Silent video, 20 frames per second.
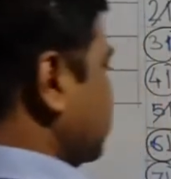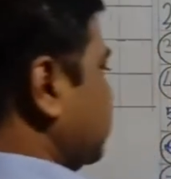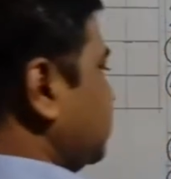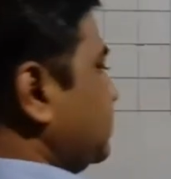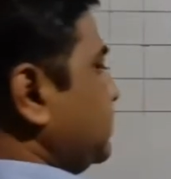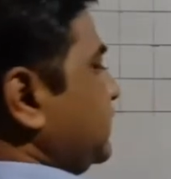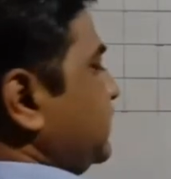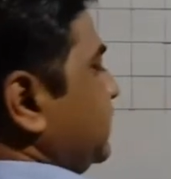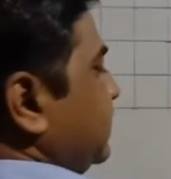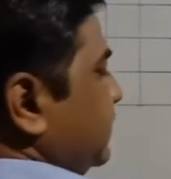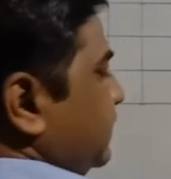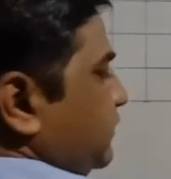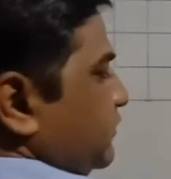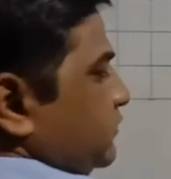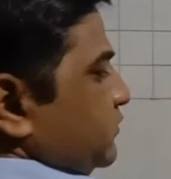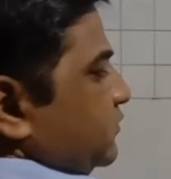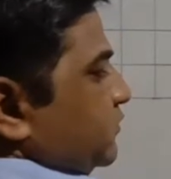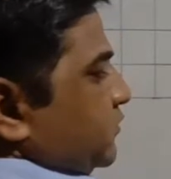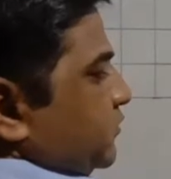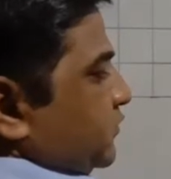only
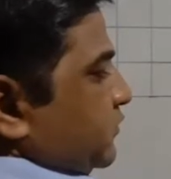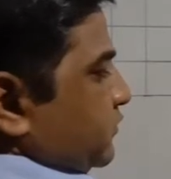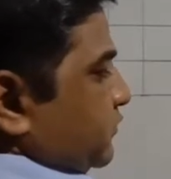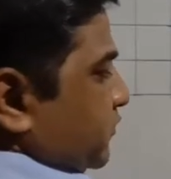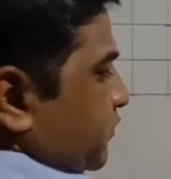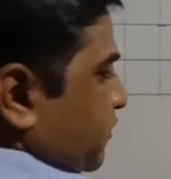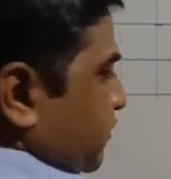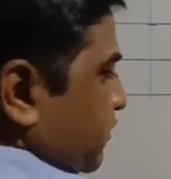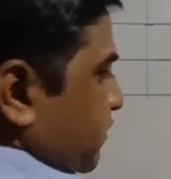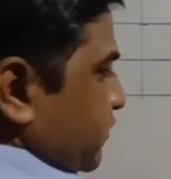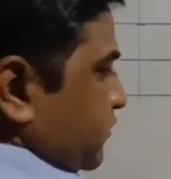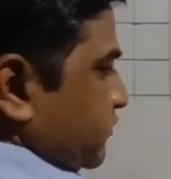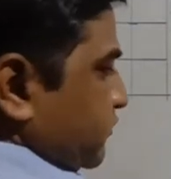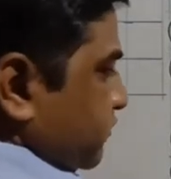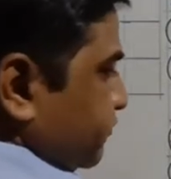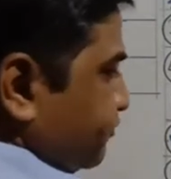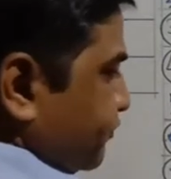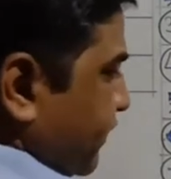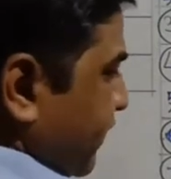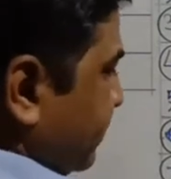
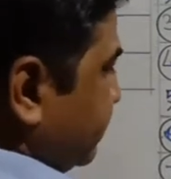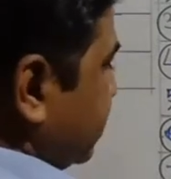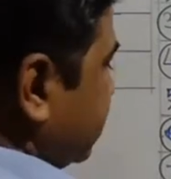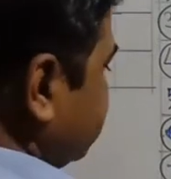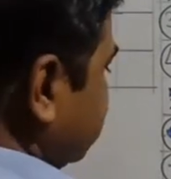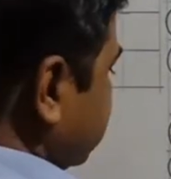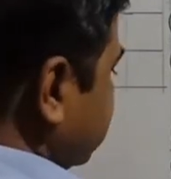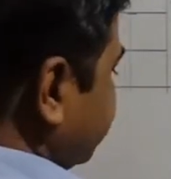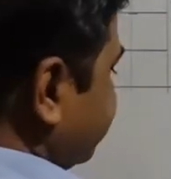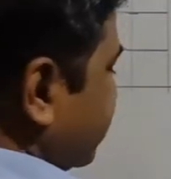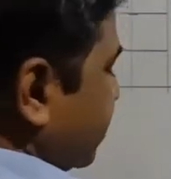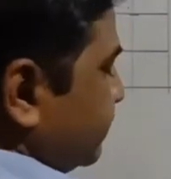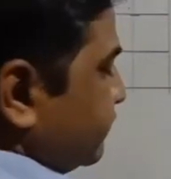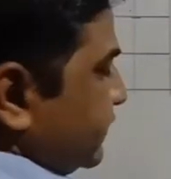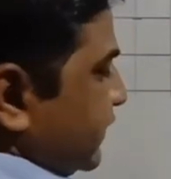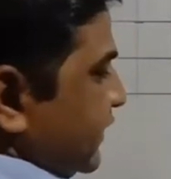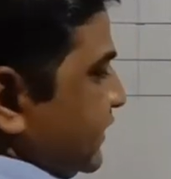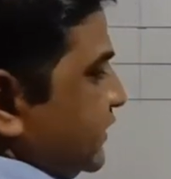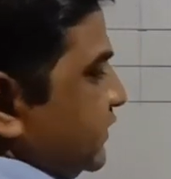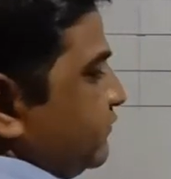prime number from
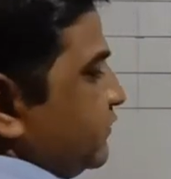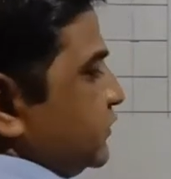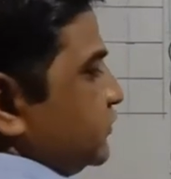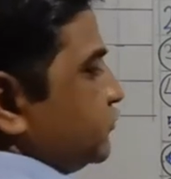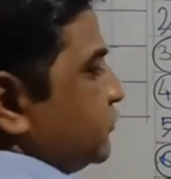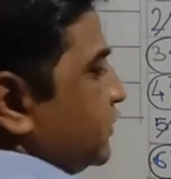91 to